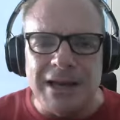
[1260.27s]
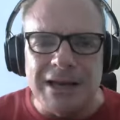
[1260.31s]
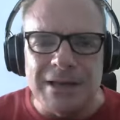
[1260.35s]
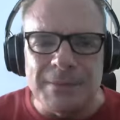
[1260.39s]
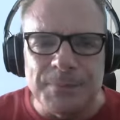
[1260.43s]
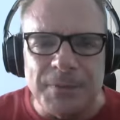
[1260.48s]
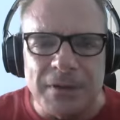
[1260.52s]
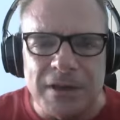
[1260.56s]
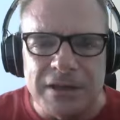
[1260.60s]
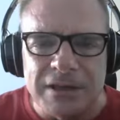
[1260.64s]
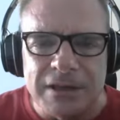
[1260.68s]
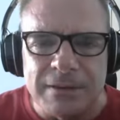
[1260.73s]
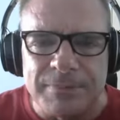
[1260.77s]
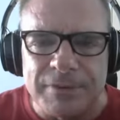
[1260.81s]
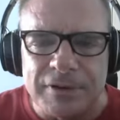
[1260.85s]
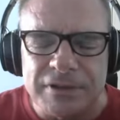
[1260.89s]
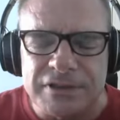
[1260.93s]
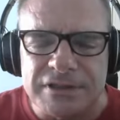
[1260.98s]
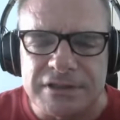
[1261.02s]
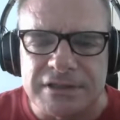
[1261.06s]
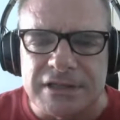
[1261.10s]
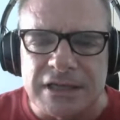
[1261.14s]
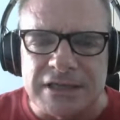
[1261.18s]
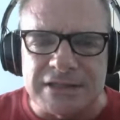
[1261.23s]
opinion, but
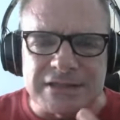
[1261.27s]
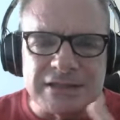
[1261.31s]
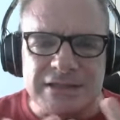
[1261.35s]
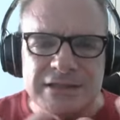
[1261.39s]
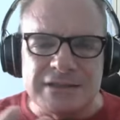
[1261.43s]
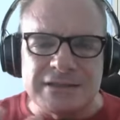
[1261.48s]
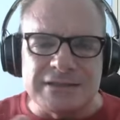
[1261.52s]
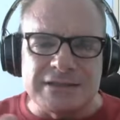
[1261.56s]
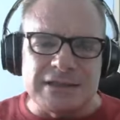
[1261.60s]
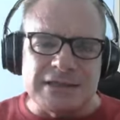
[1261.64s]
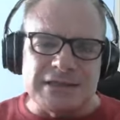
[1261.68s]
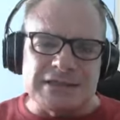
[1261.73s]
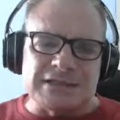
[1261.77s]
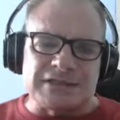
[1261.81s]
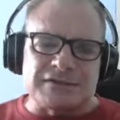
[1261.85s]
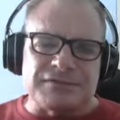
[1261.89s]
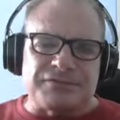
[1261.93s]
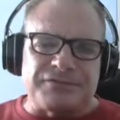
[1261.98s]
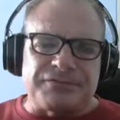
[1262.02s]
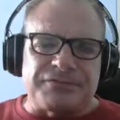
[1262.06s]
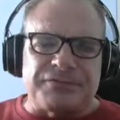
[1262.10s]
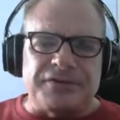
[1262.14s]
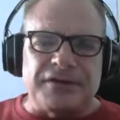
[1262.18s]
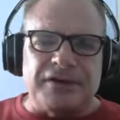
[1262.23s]
doesn't this
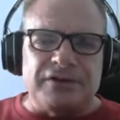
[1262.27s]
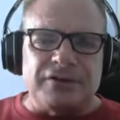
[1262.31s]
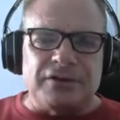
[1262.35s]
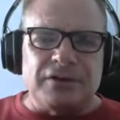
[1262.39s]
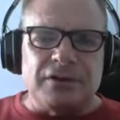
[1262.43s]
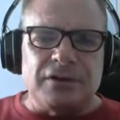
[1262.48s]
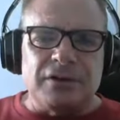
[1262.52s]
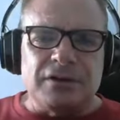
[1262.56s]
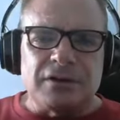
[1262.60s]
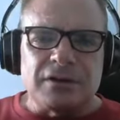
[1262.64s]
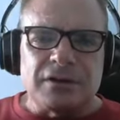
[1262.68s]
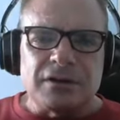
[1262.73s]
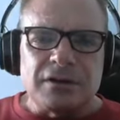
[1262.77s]
feel